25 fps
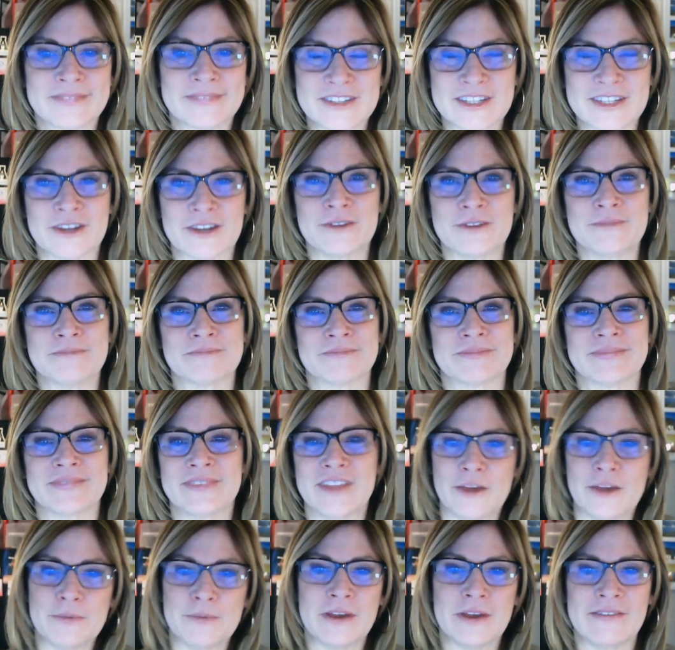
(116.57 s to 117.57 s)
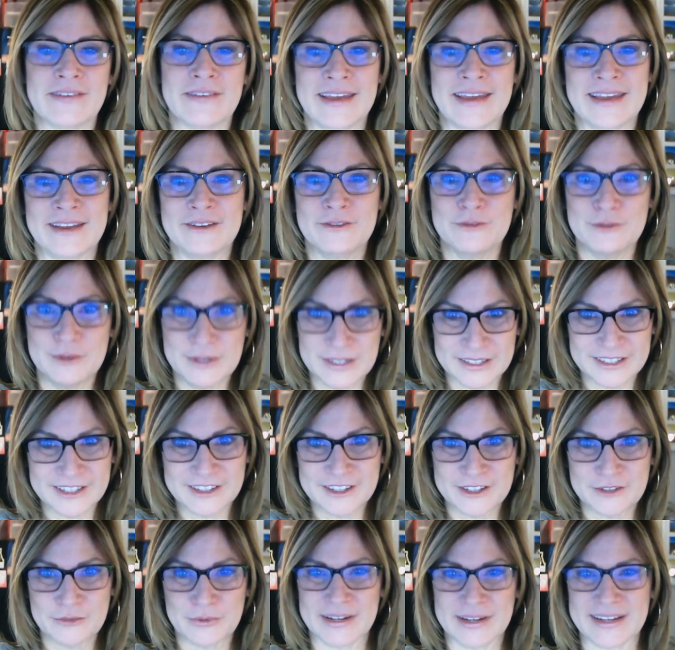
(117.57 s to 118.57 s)
So, hope you have a really
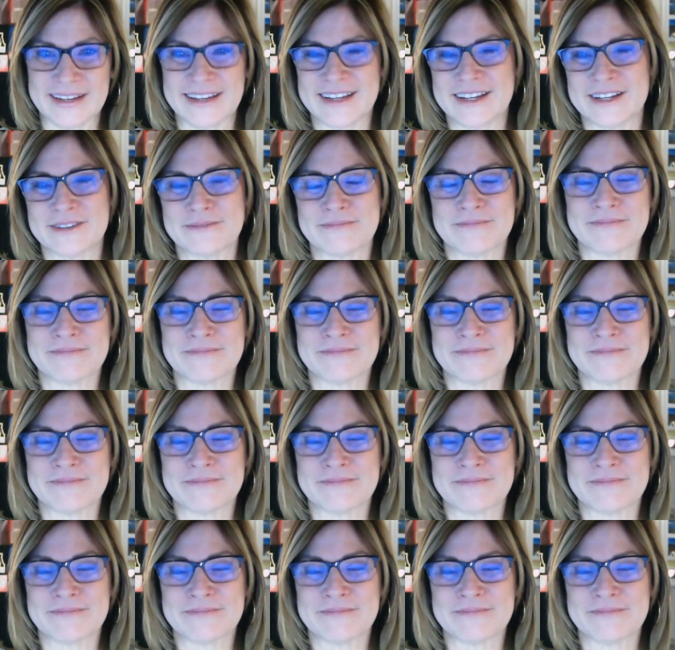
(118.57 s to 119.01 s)
good week.